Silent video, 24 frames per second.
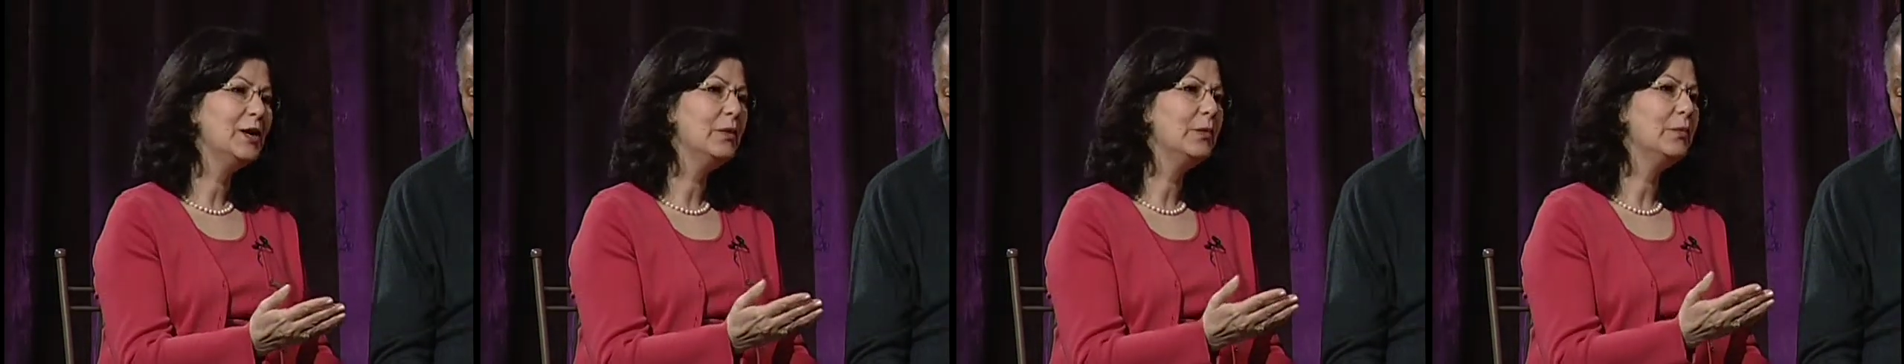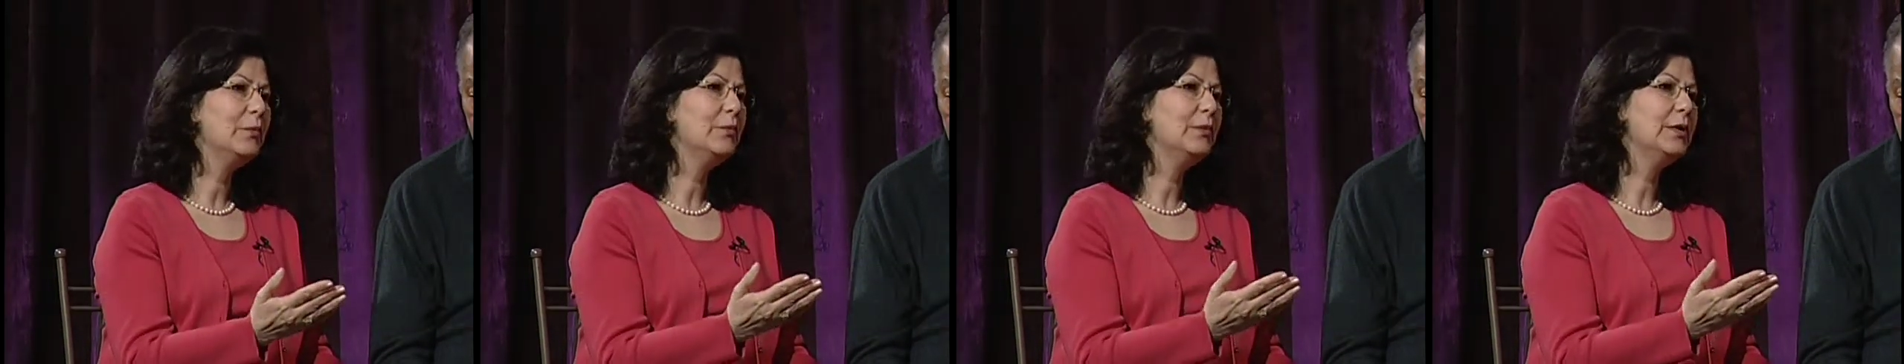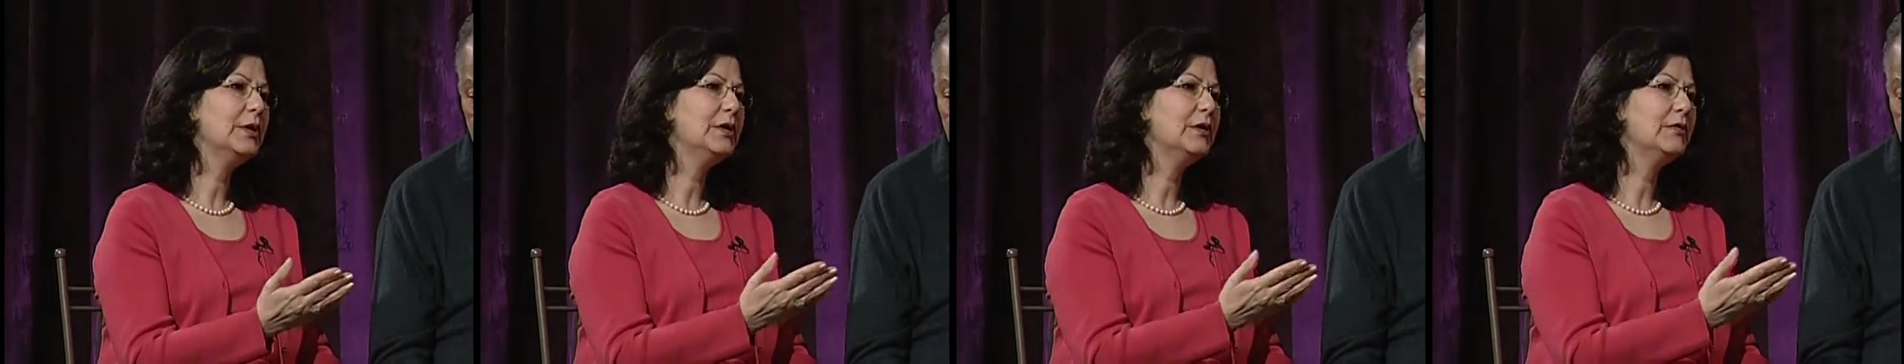
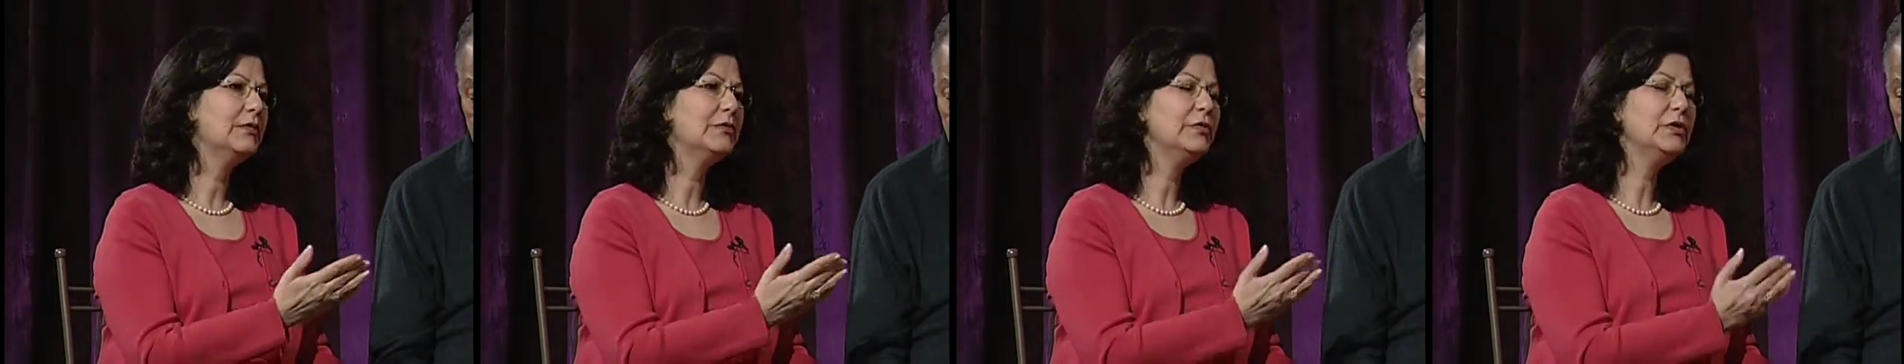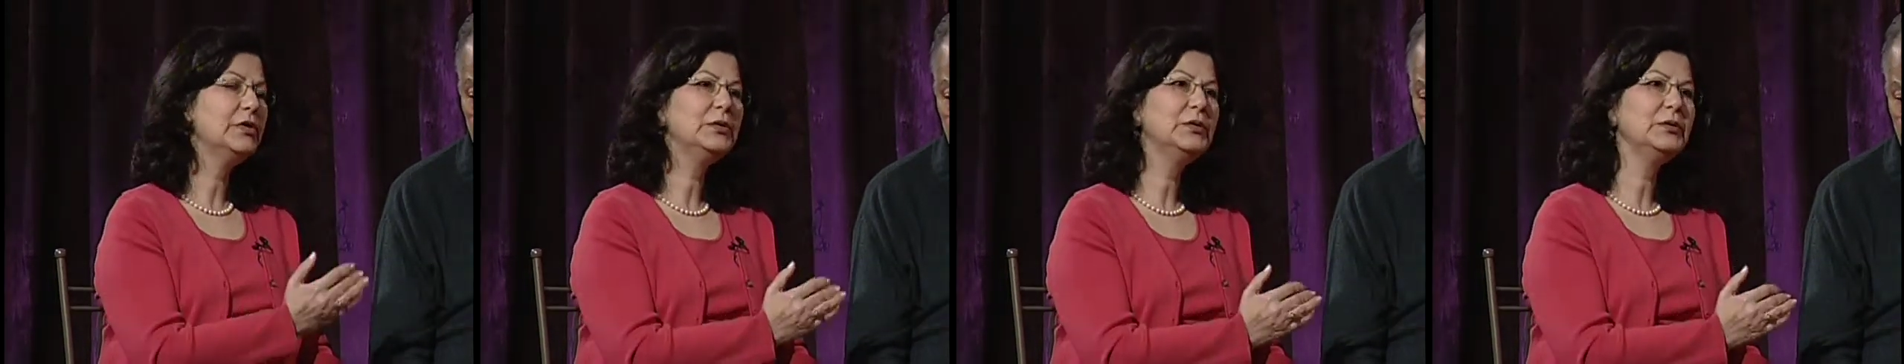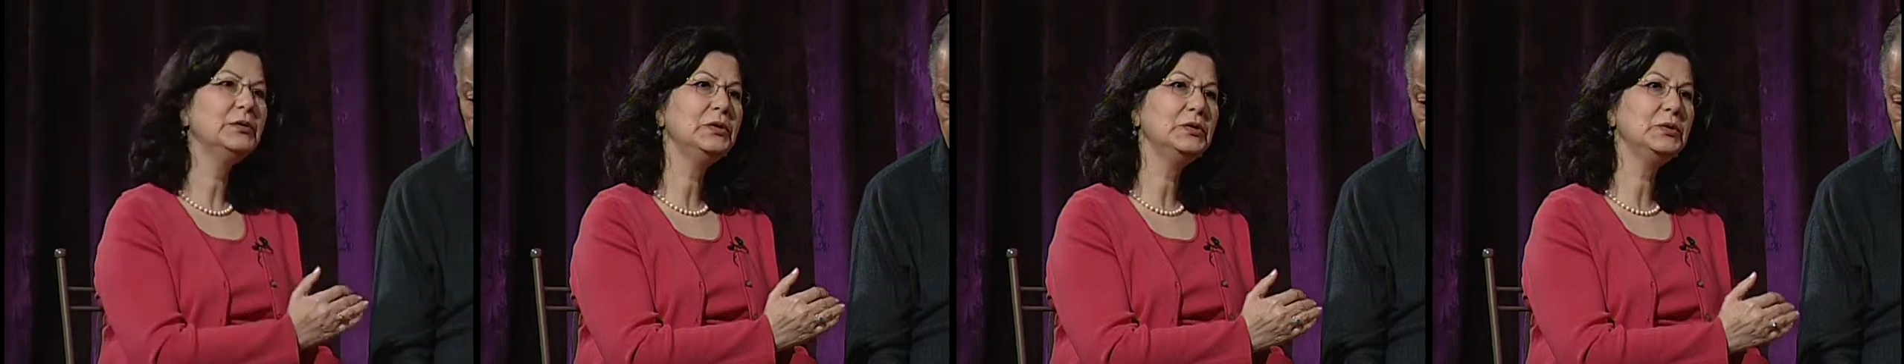with a
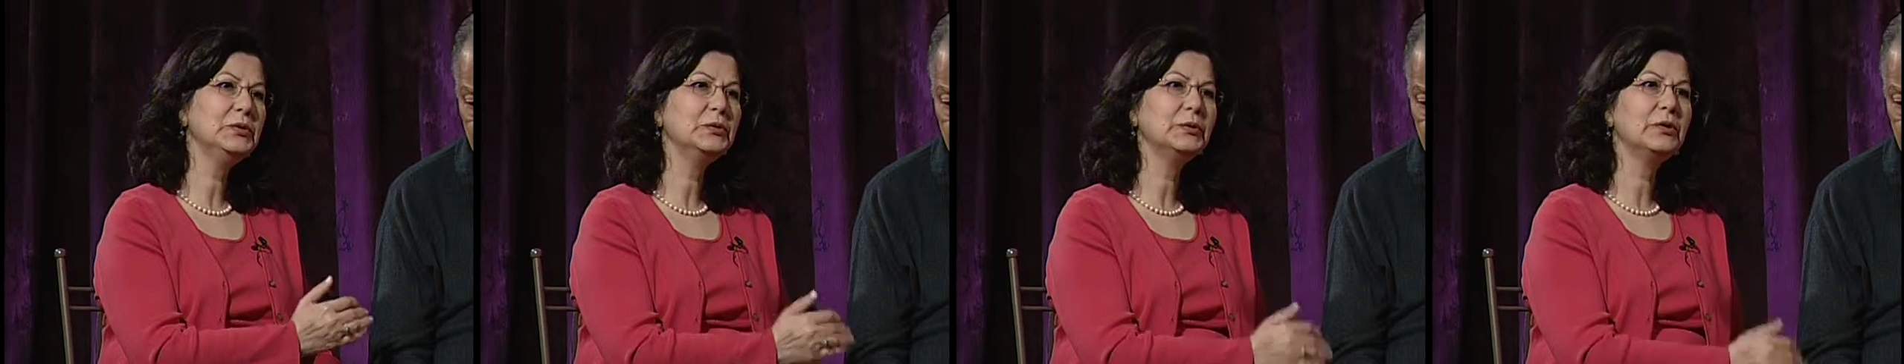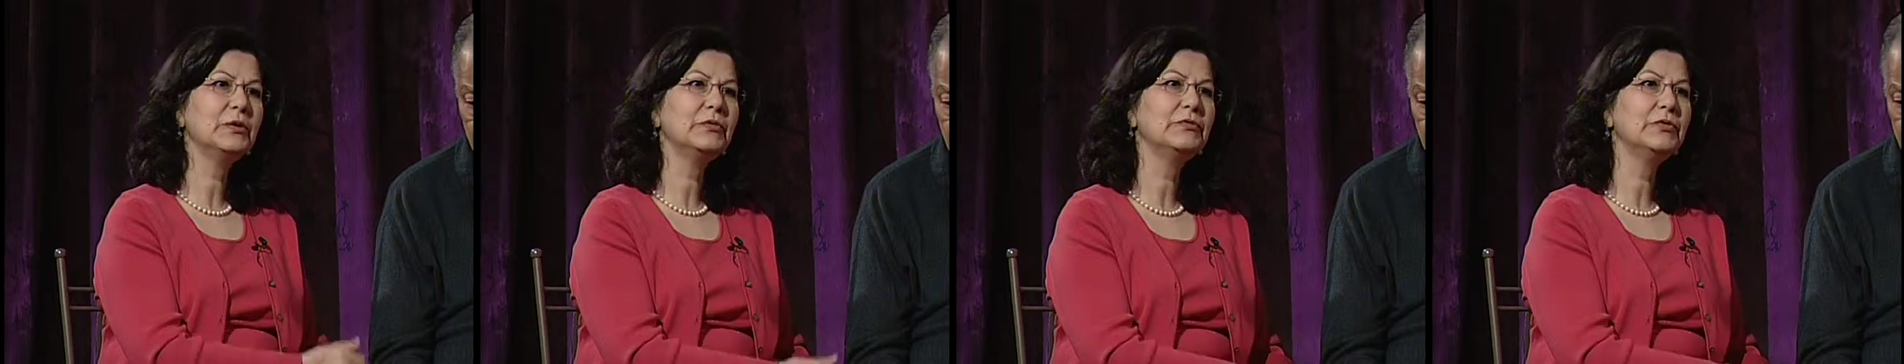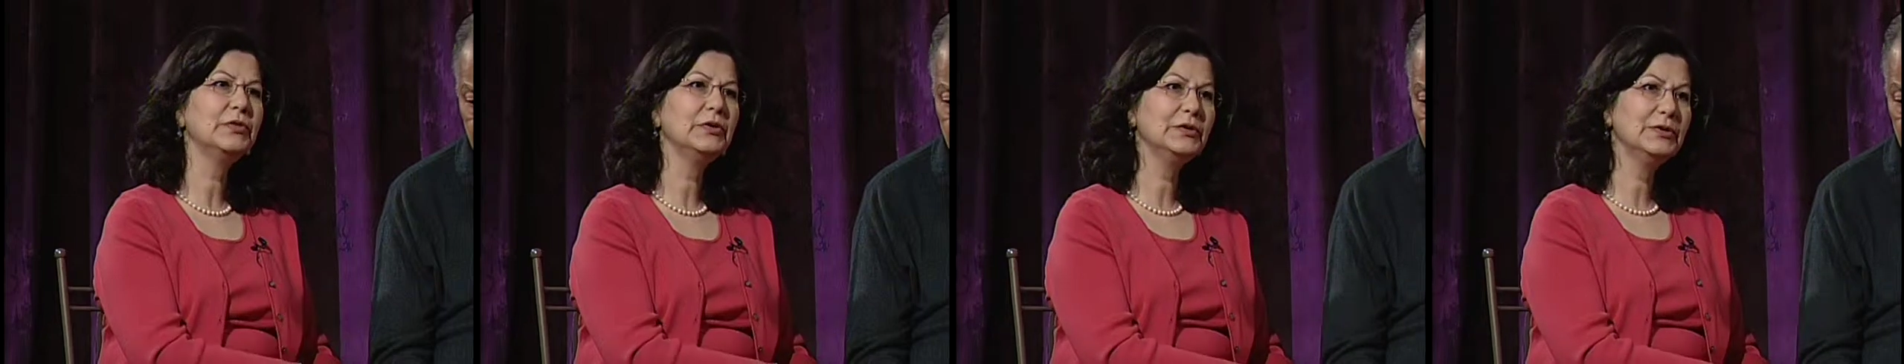few youth
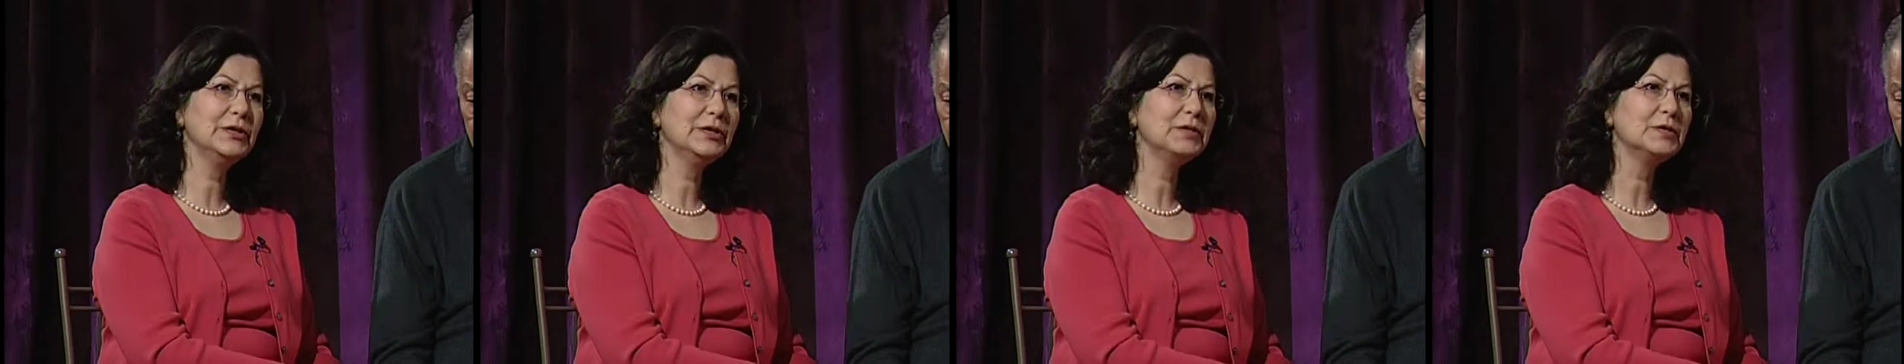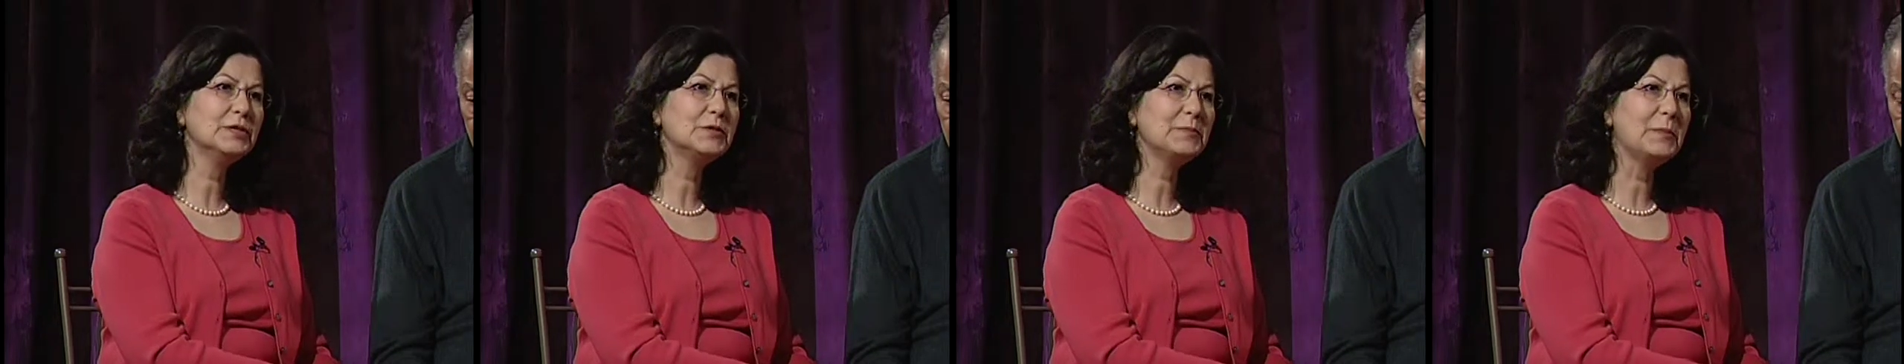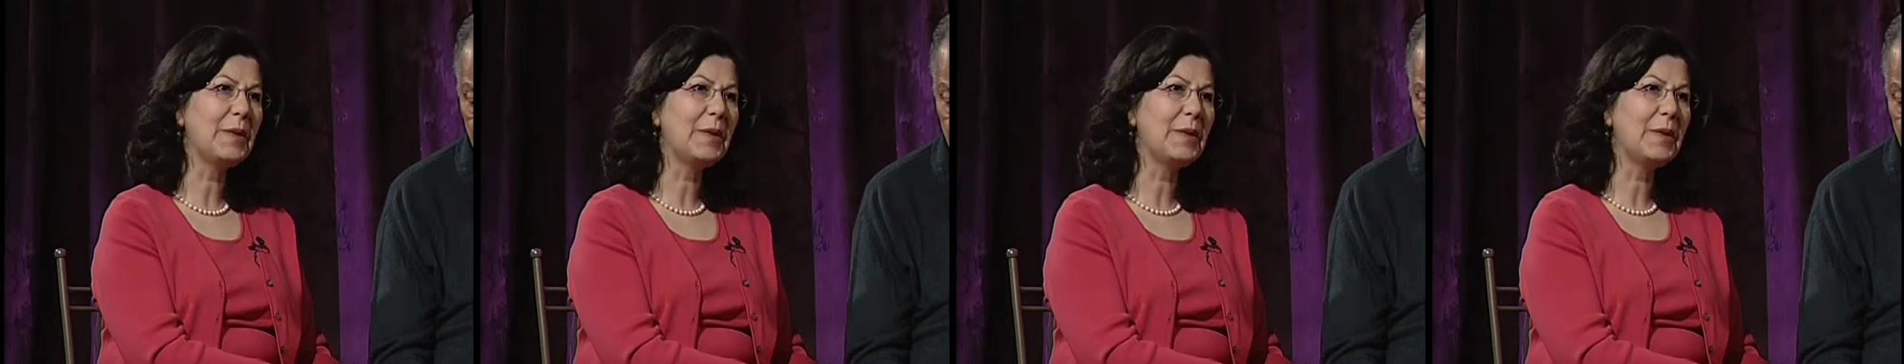a few years